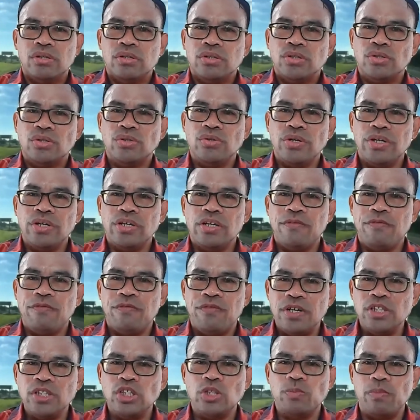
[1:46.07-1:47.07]
So in the
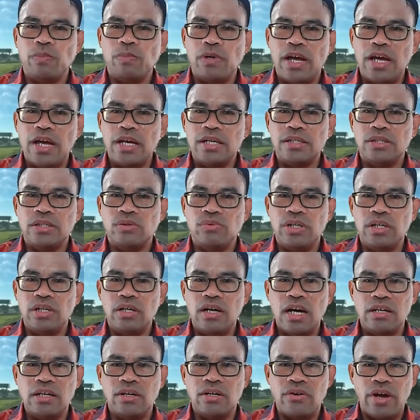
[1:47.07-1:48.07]
first place, when
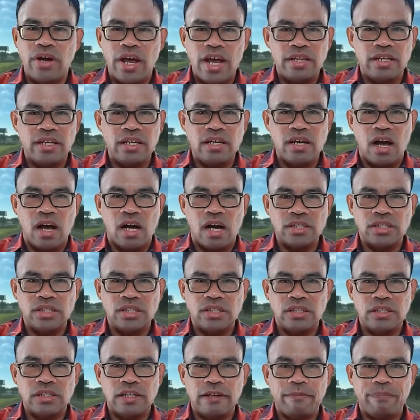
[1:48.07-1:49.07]
God created
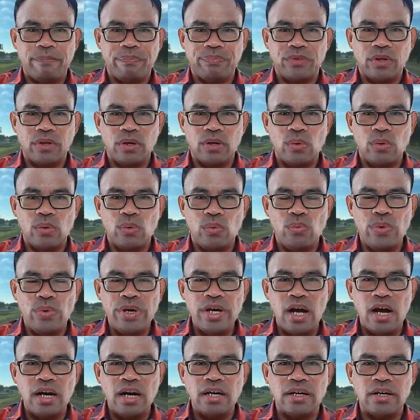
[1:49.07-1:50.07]
us,
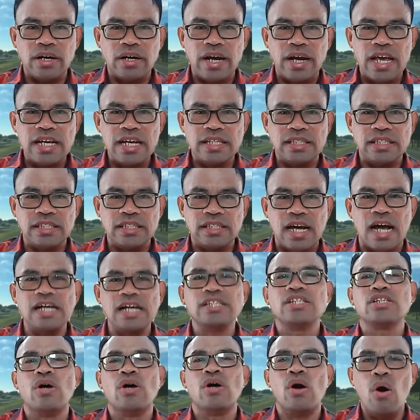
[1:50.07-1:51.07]
we are created
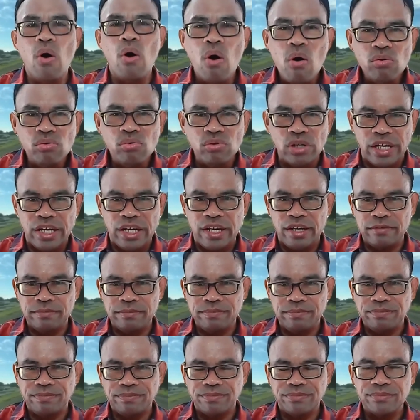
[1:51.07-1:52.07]
as holy.
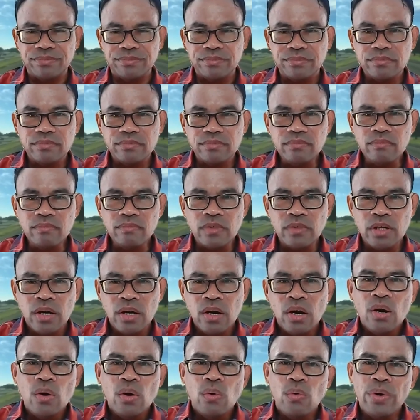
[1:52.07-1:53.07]

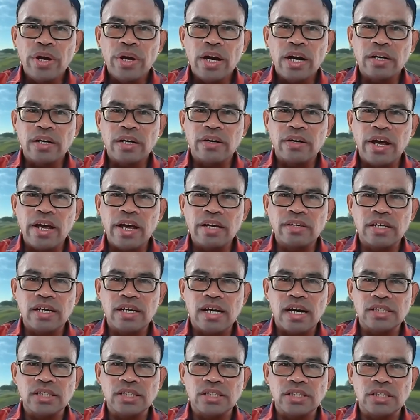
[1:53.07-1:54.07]
We are created
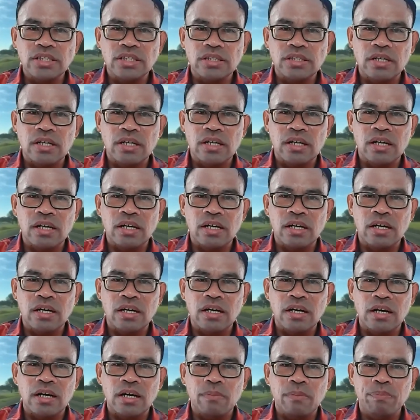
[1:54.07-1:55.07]
as
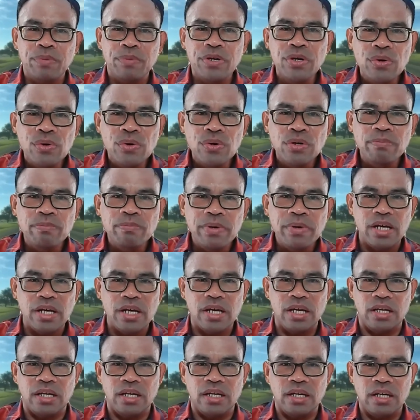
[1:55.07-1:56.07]
pure
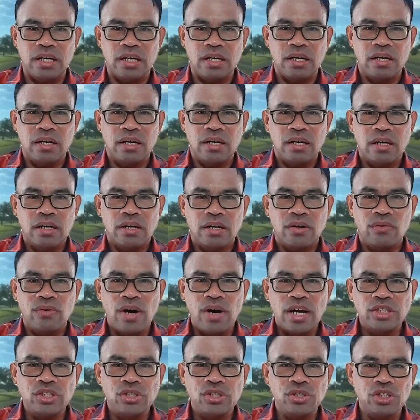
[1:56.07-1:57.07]
being,
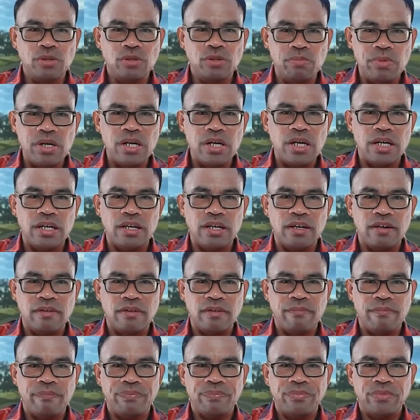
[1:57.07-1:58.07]
righteous being,
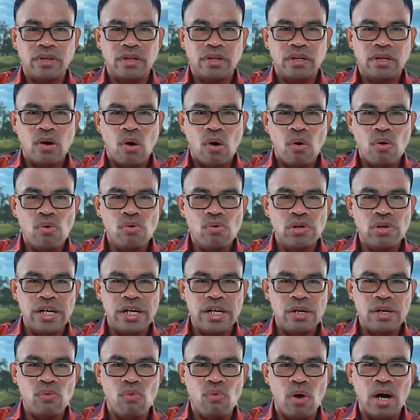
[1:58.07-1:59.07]

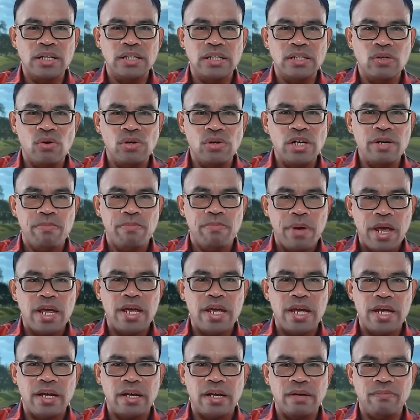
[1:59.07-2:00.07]
holy one, holy
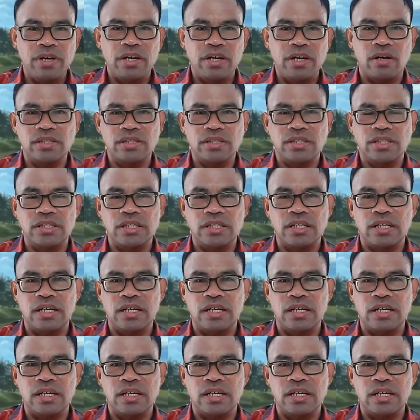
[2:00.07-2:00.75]
being, because